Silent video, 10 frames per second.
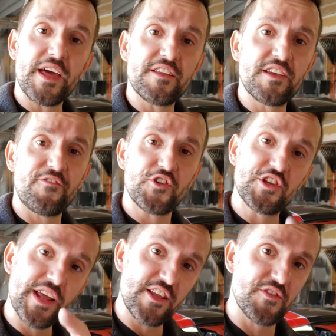is it for
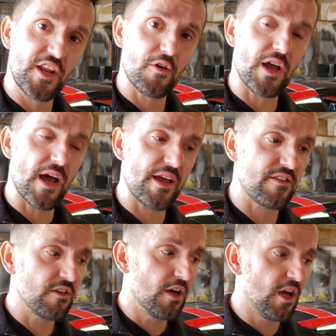today's video,
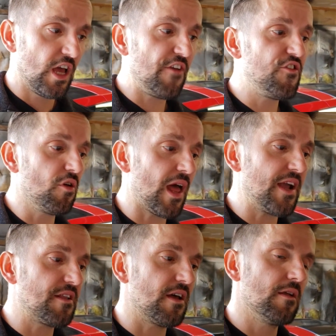guys. If you
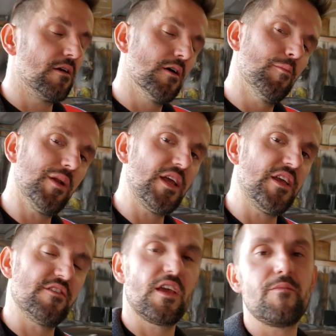liked it,
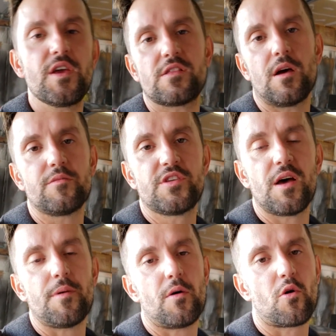please give me a thumbs
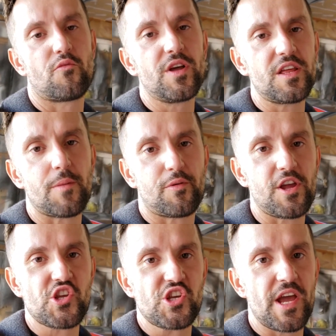up. I would really
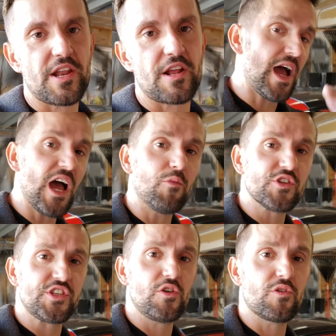appreciate I will
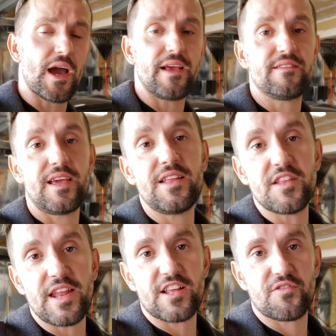see you guys in the
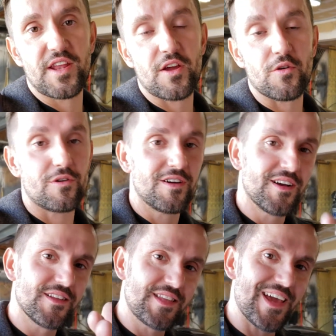next video.
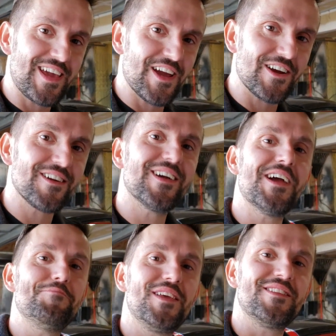Take care
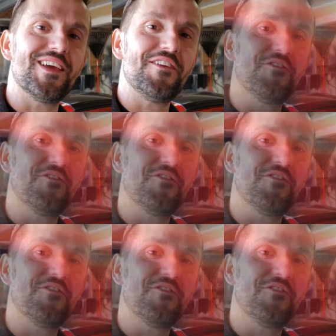and be safe.